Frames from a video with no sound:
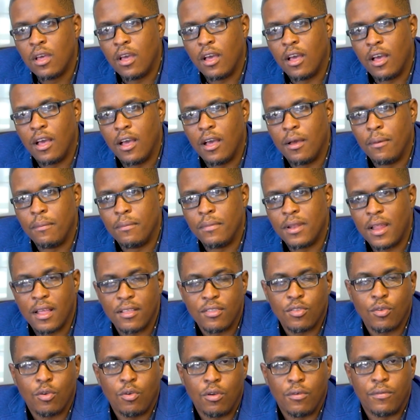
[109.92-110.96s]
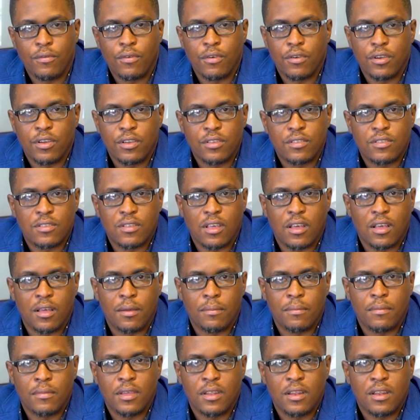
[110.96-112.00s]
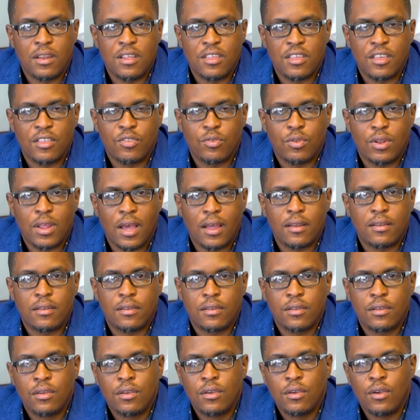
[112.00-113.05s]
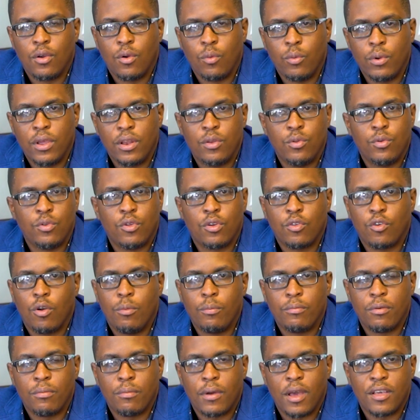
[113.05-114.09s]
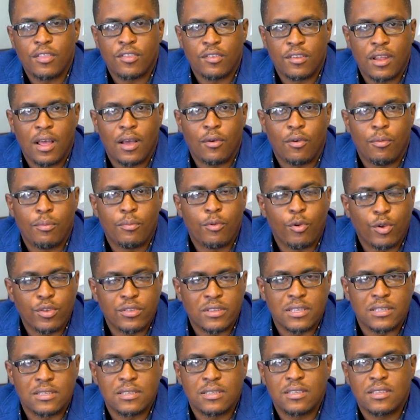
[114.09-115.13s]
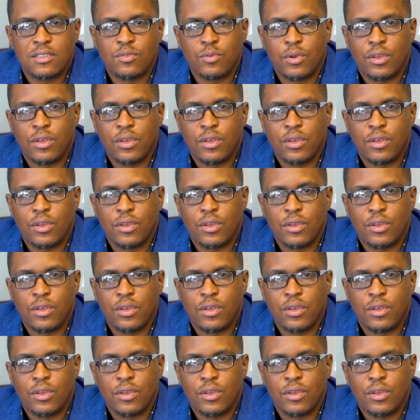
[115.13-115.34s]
That's core for us. In addition to that, we do not compromise in our processes.